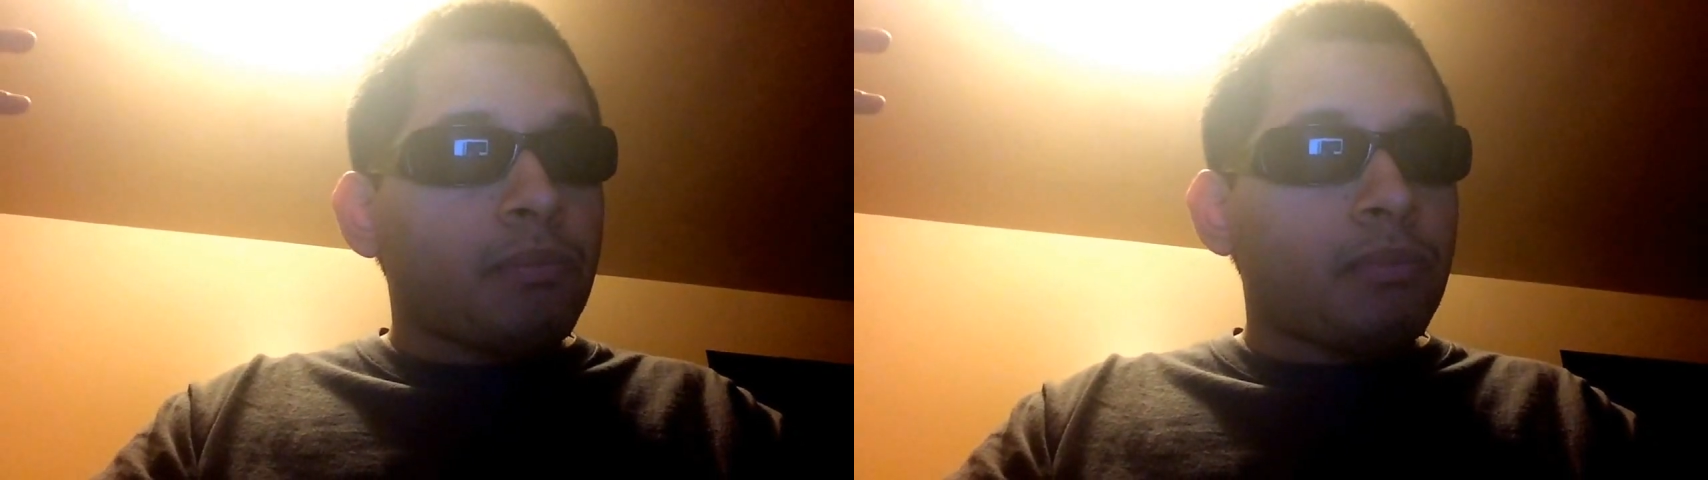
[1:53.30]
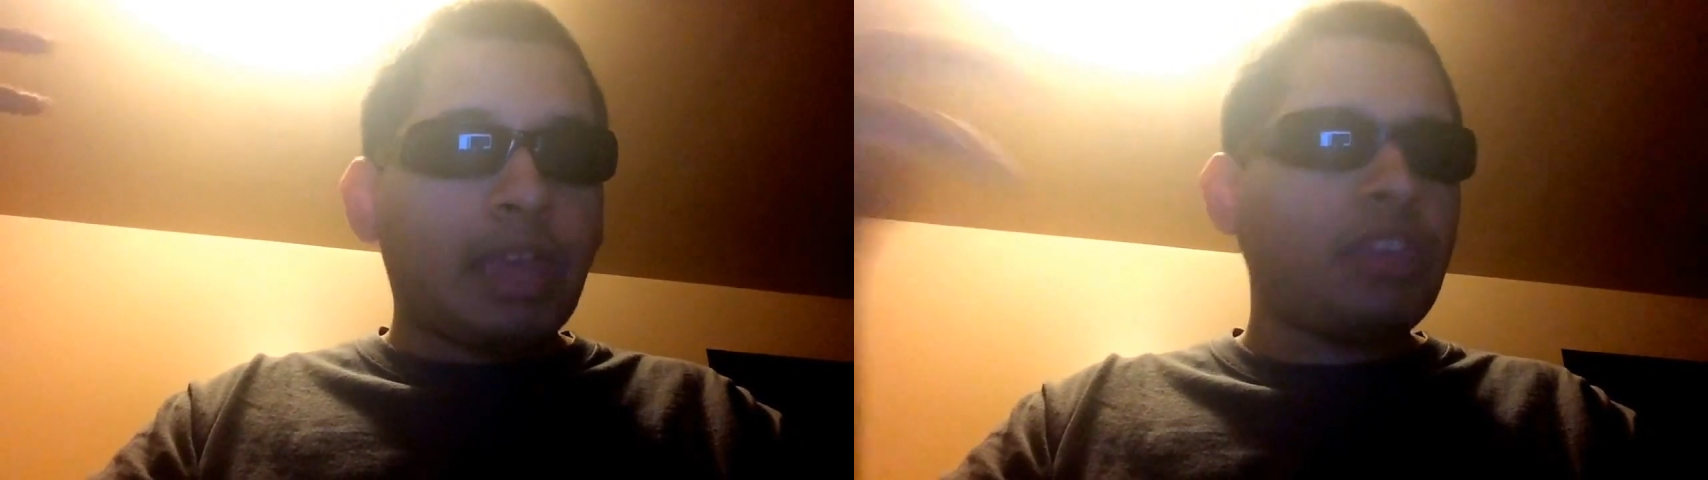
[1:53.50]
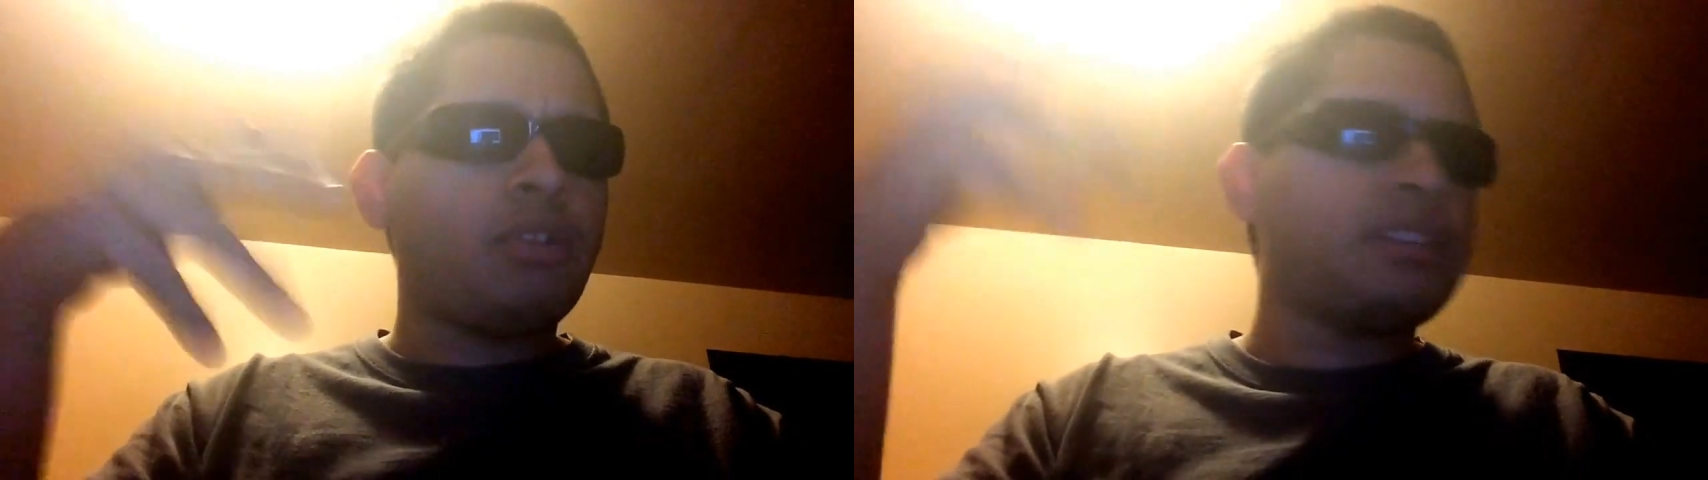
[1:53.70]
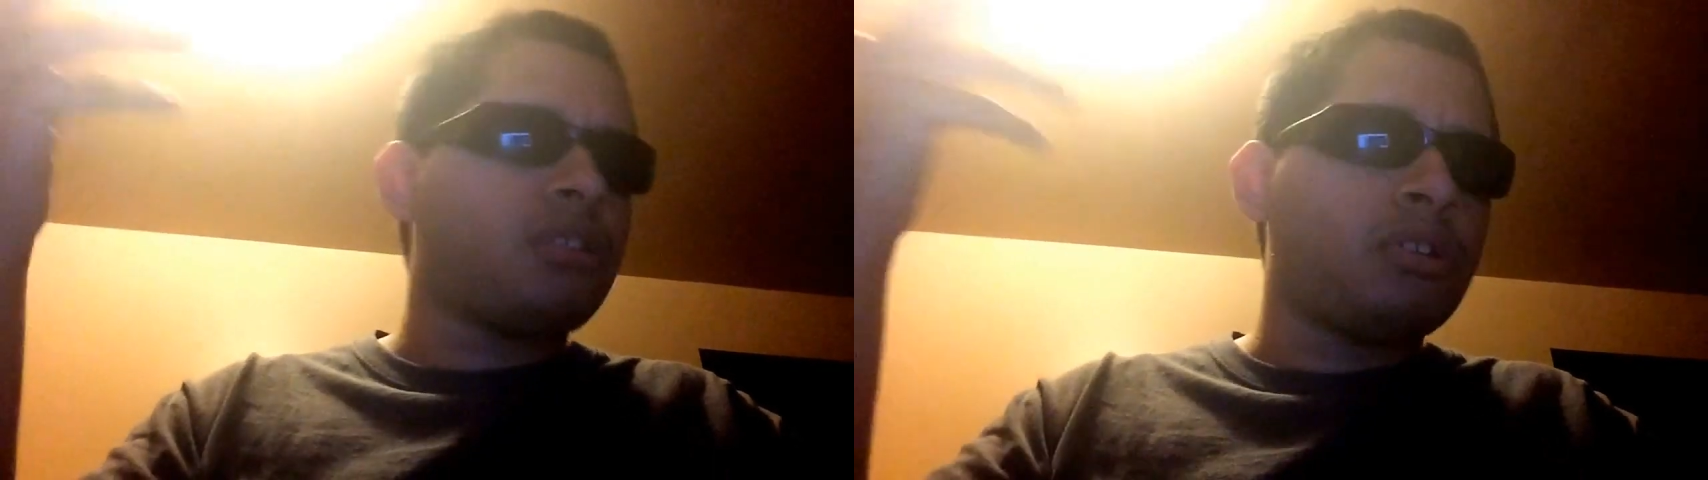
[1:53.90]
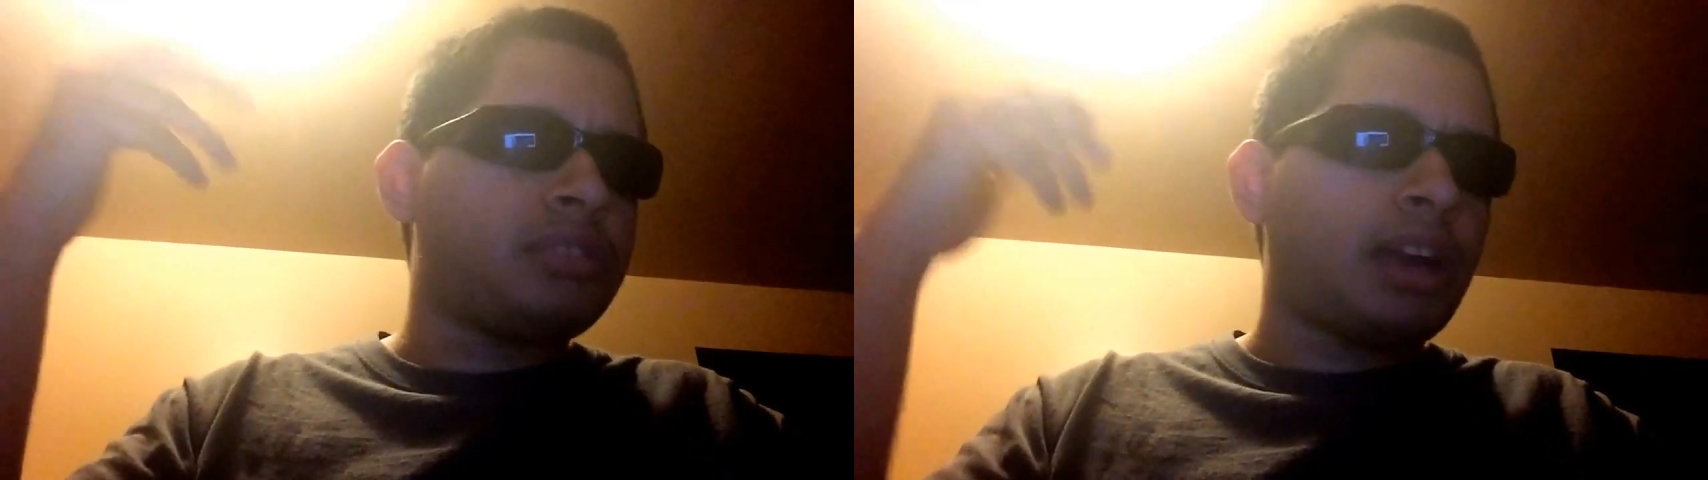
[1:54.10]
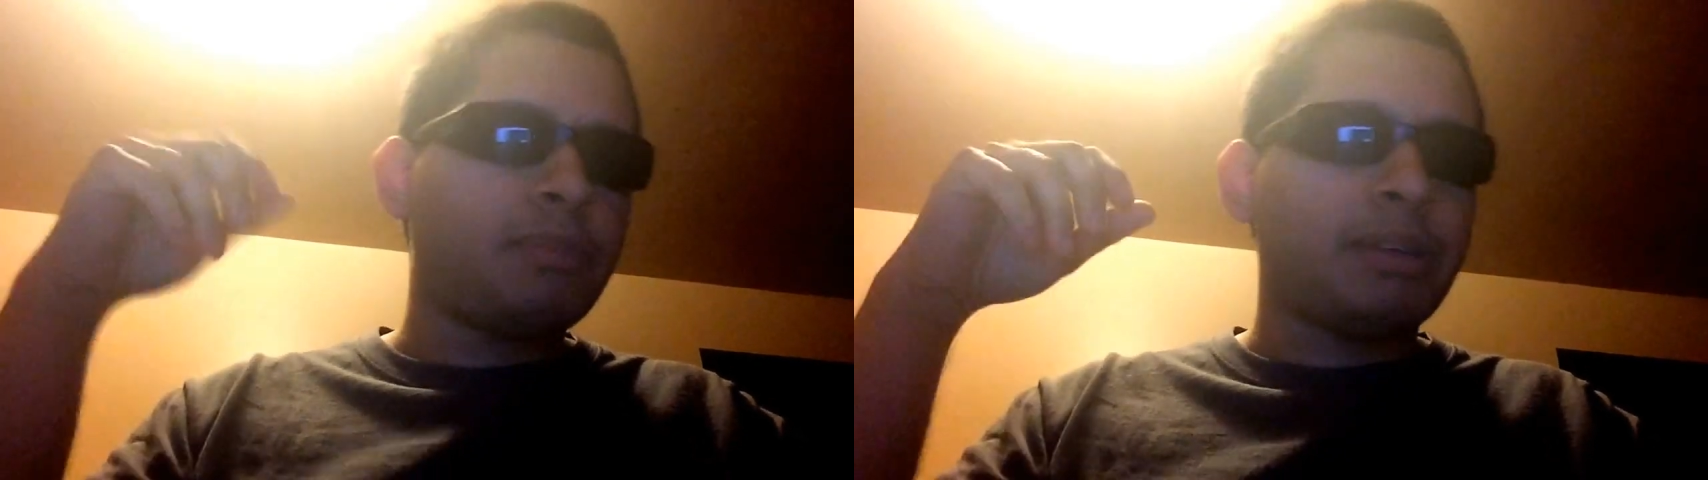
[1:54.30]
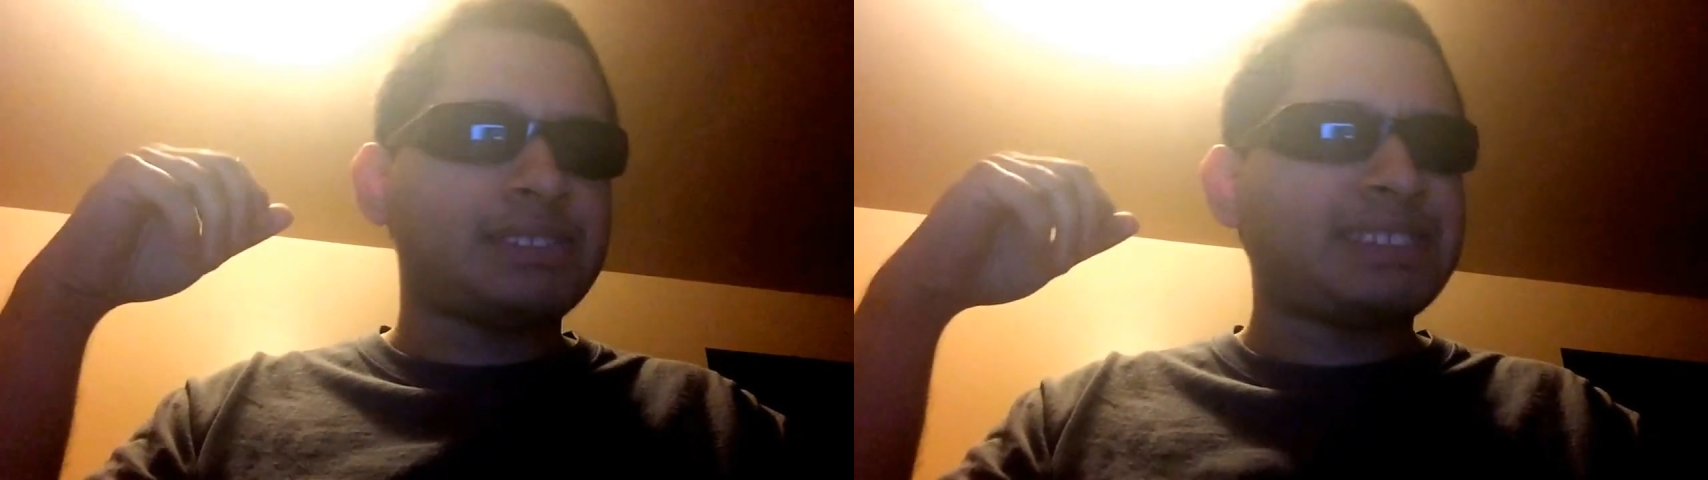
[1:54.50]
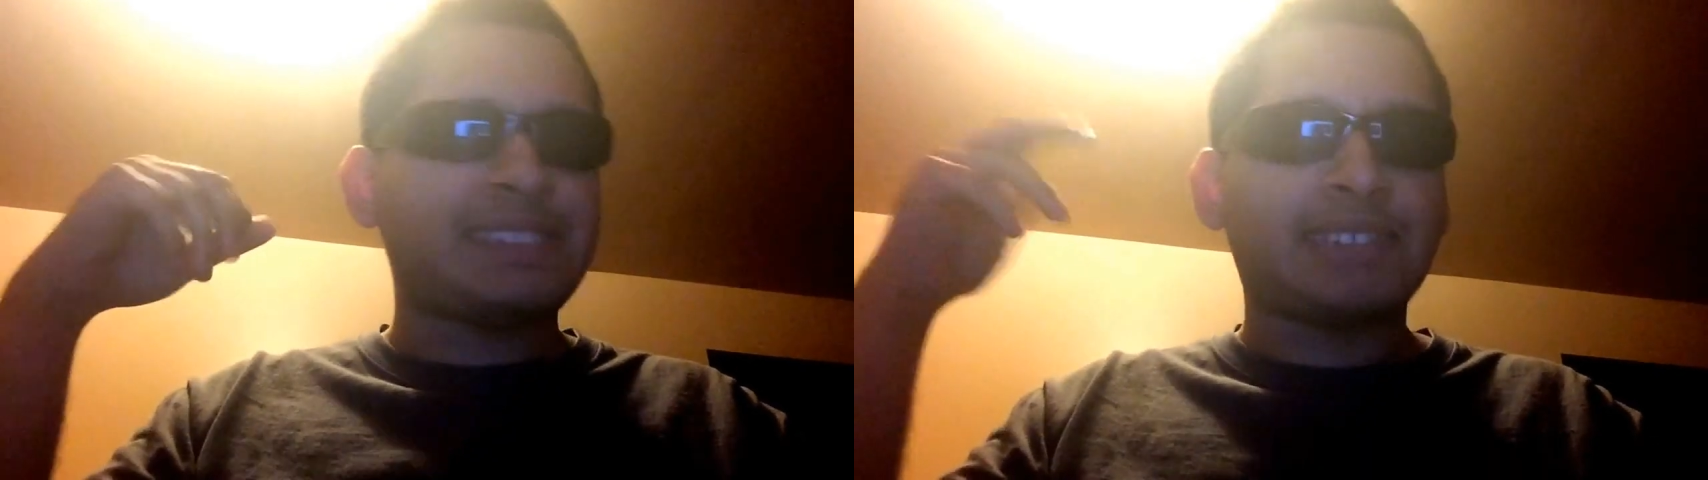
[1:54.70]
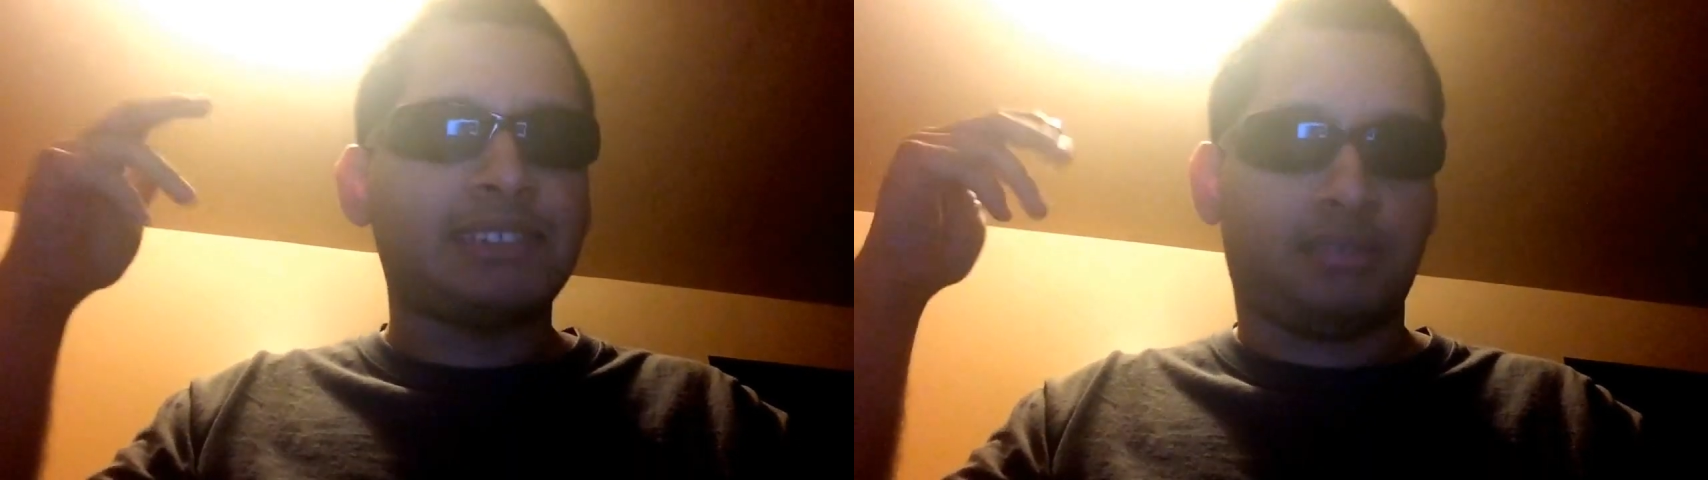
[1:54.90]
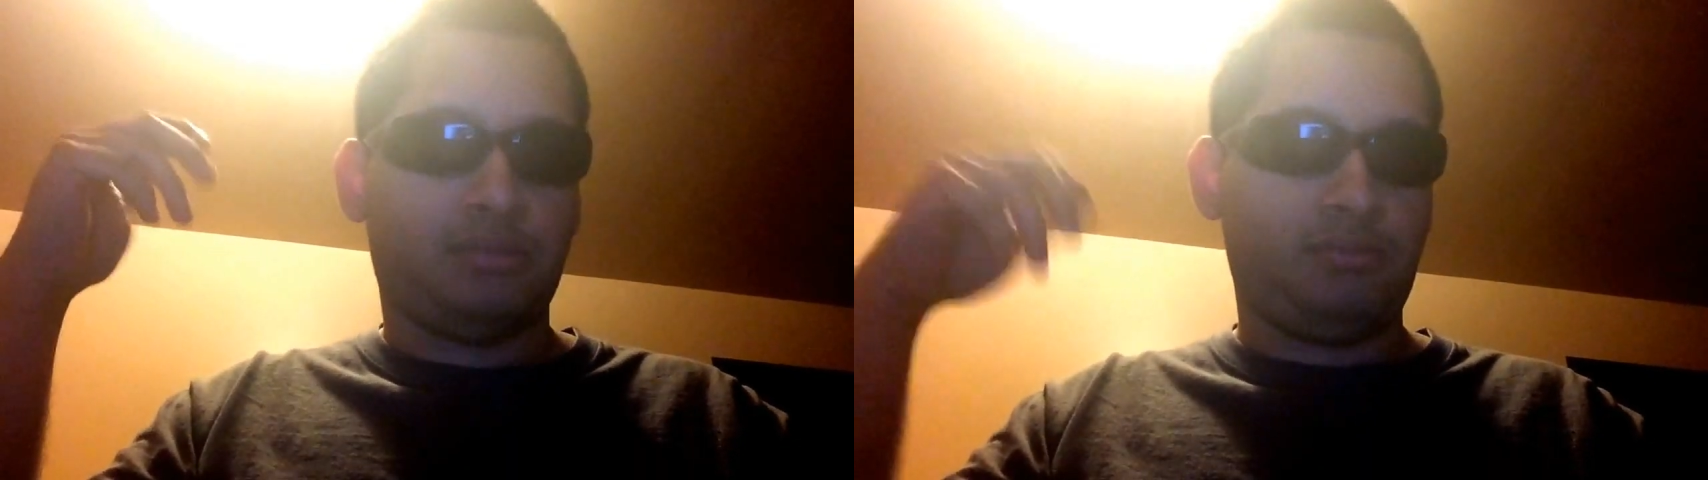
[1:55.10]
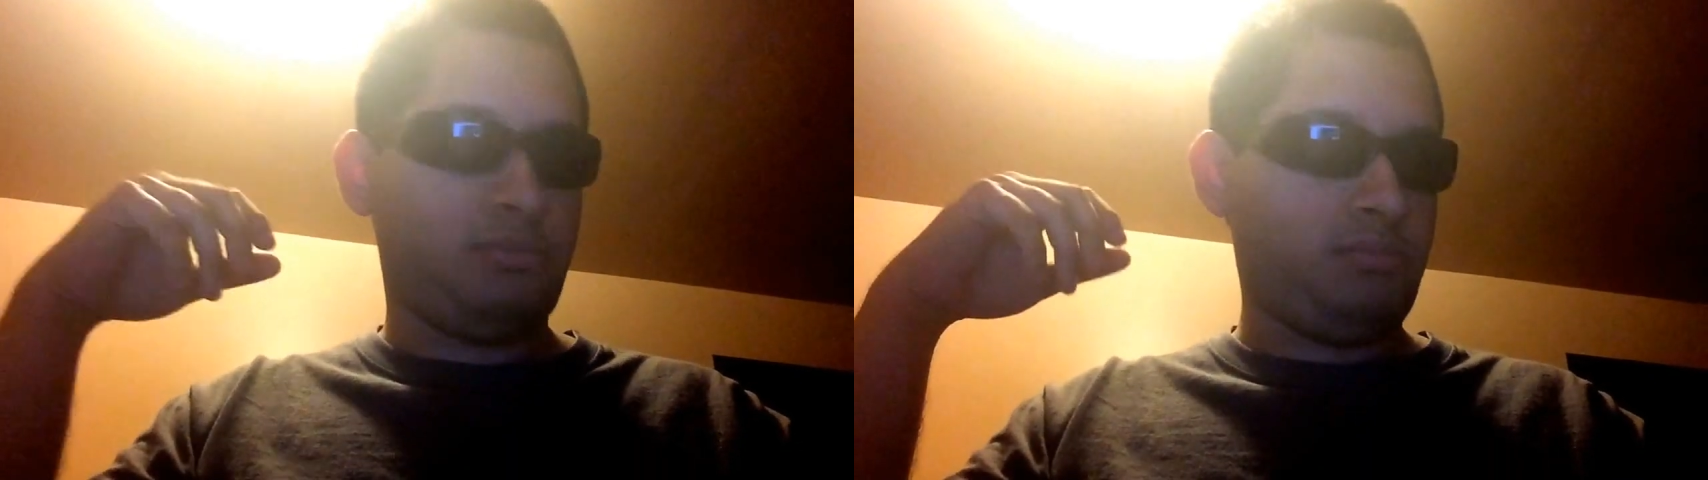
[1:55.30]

Yeah, you guys aren't talking about sexism.